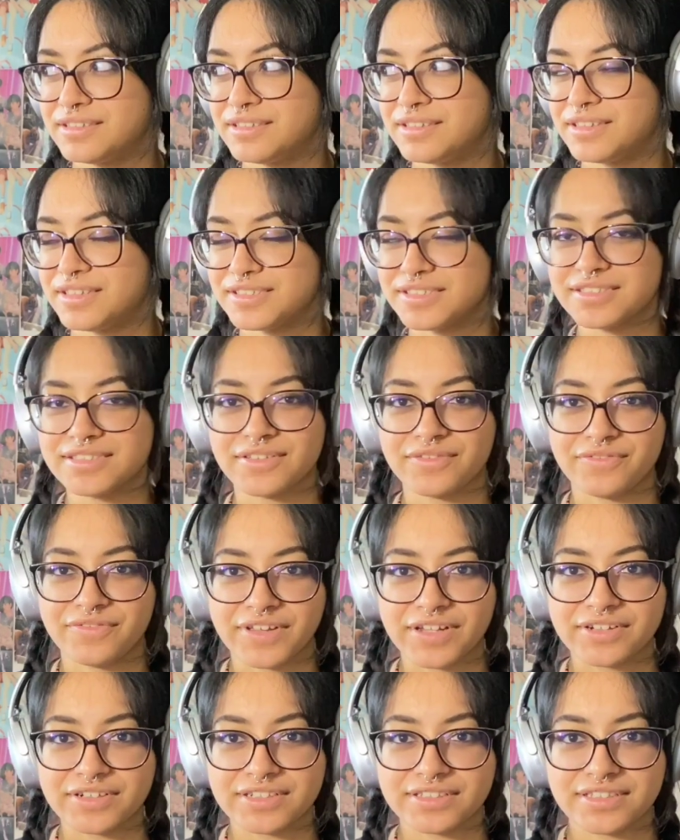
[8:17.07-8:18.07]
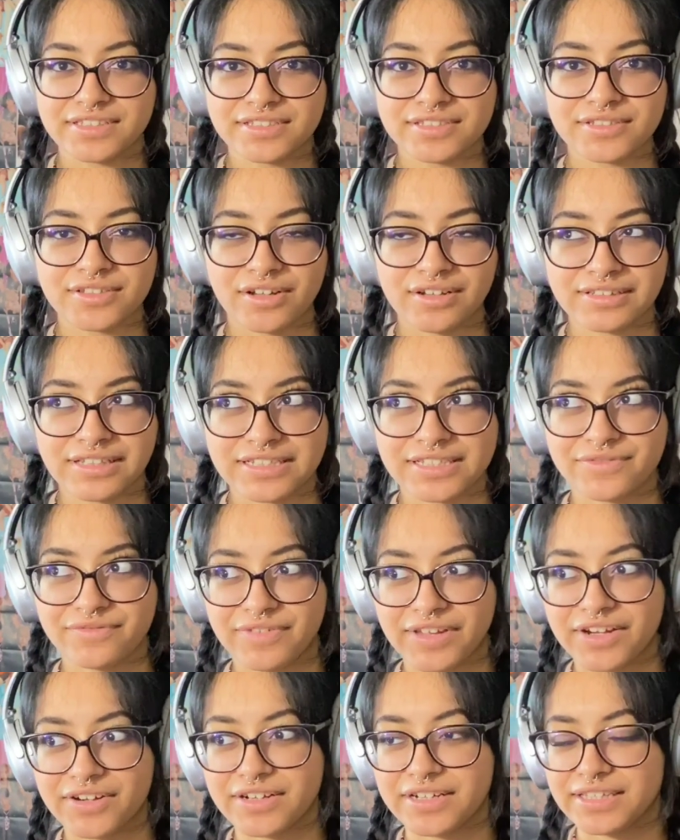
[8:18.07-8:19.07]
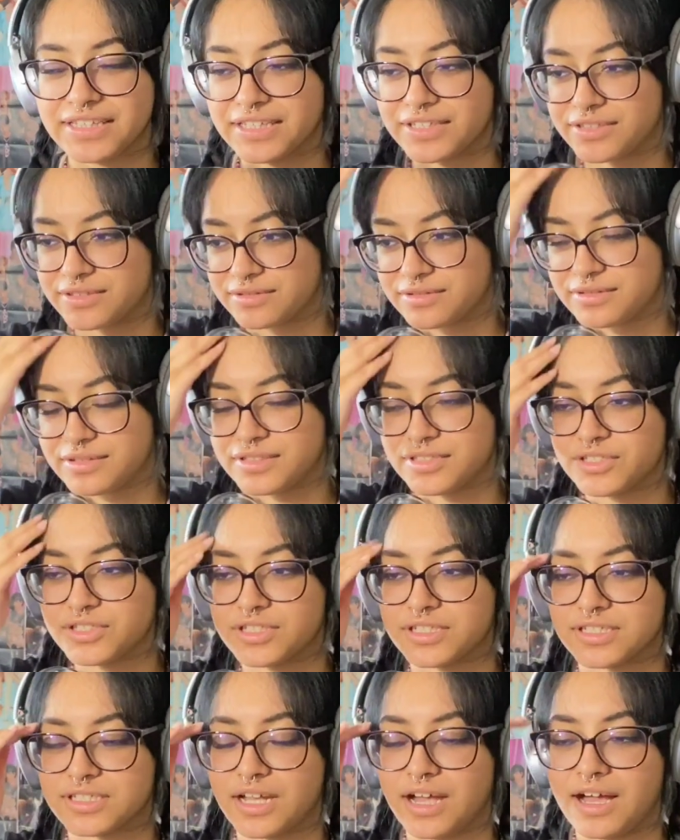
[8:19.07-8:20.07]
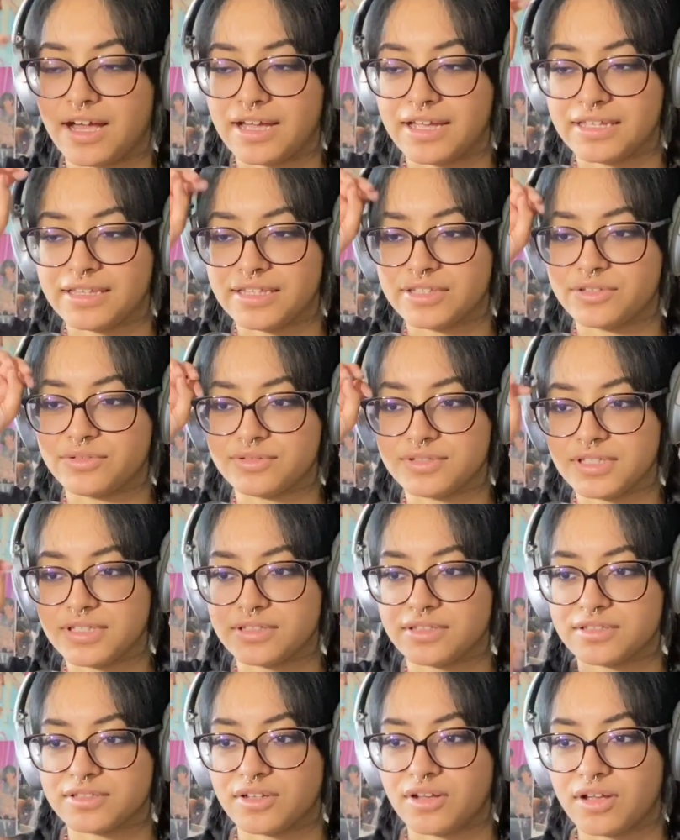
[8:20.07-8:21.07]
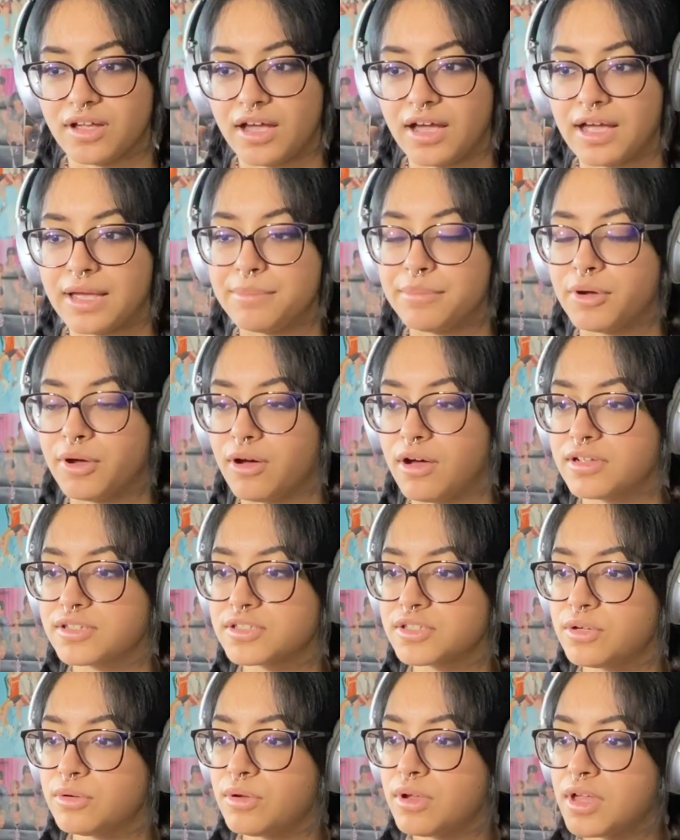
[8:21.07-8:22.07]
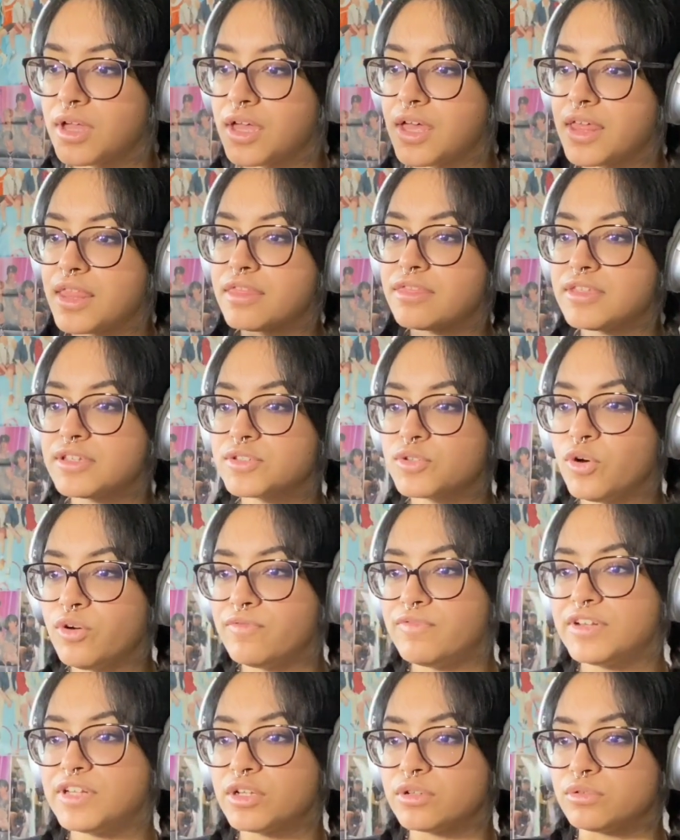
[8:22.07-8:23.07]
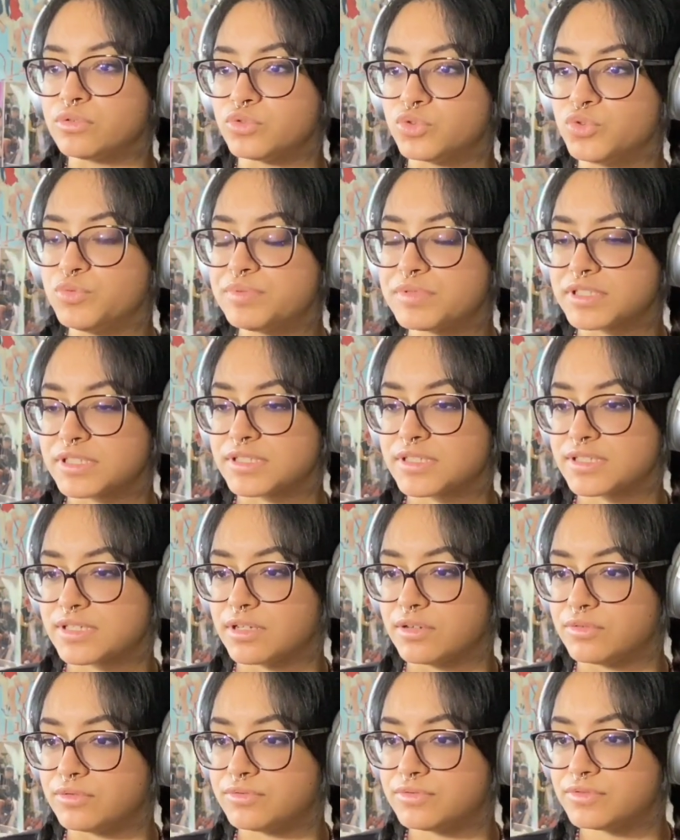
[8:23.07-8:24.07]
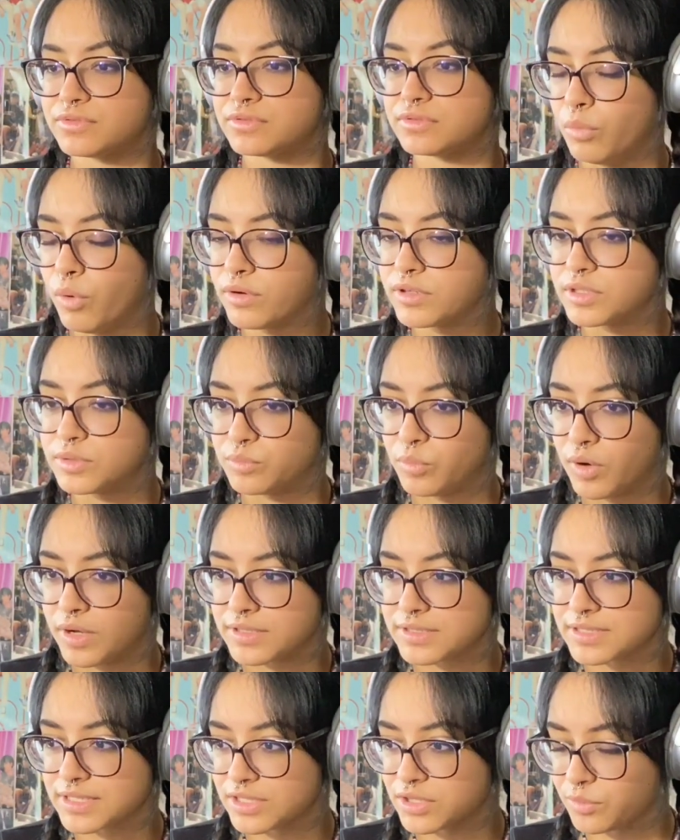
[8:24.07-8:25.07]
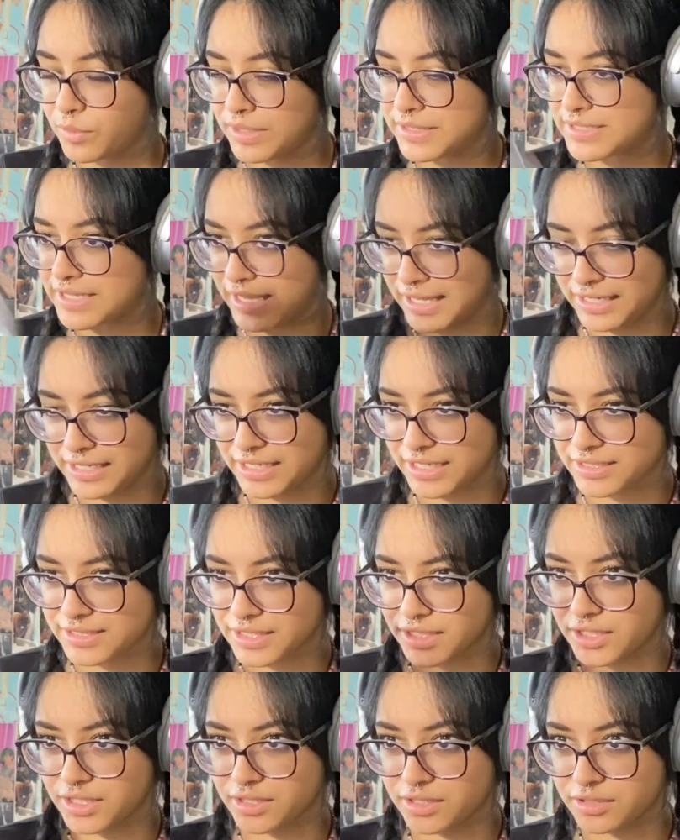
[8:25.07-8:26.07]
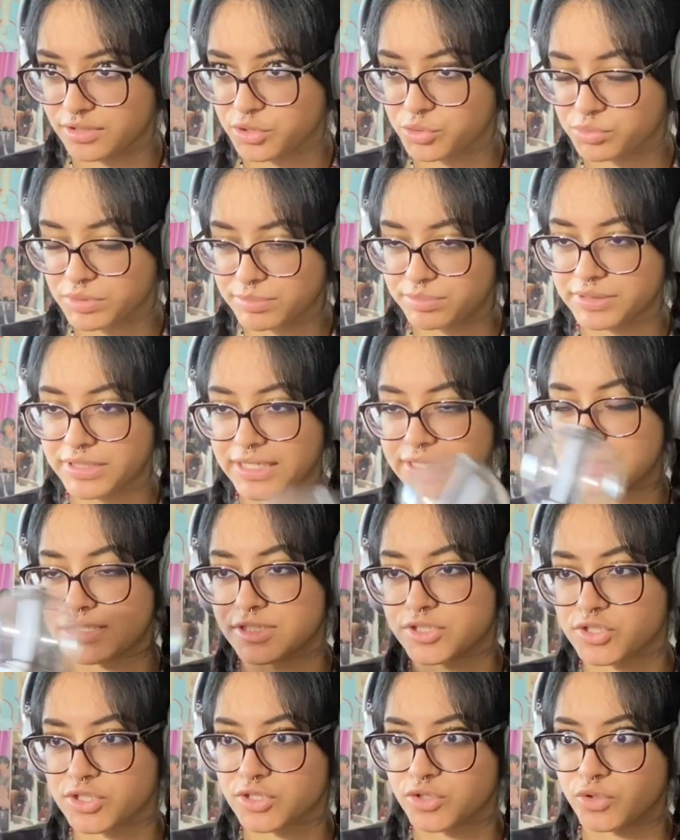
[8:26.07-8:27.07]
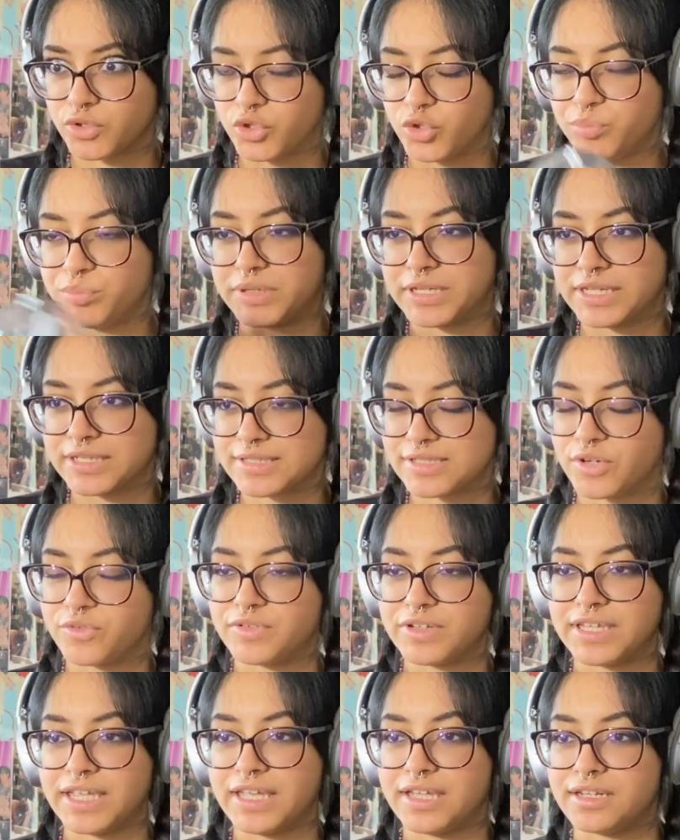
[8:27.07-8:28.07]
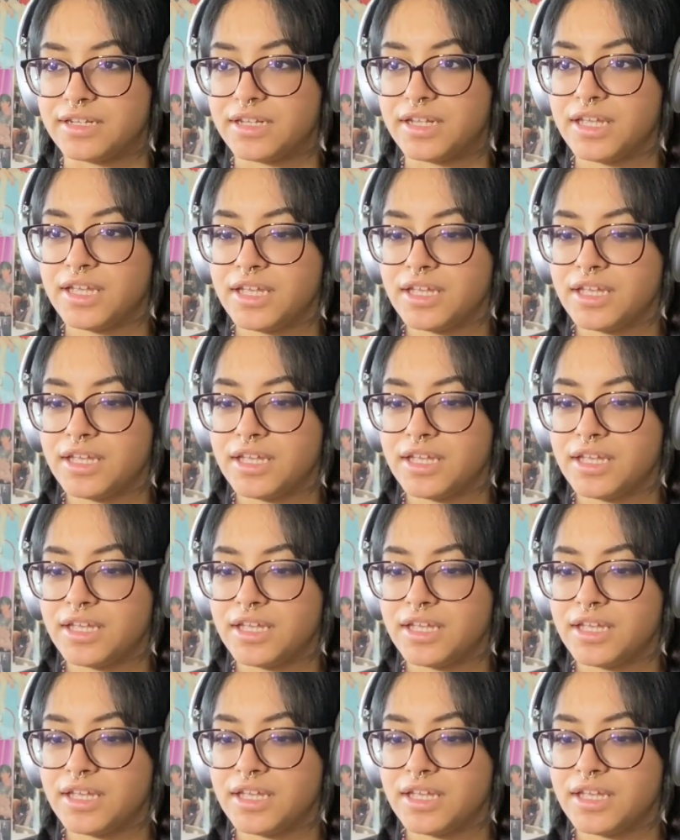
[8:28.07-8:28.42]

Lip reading: This is a song that's very, like, this shit is high. Like, you sing the song high, but also, this whole video loops itself more than once. Like, the way it's ending is gonna, you replay, it's just looping itself again.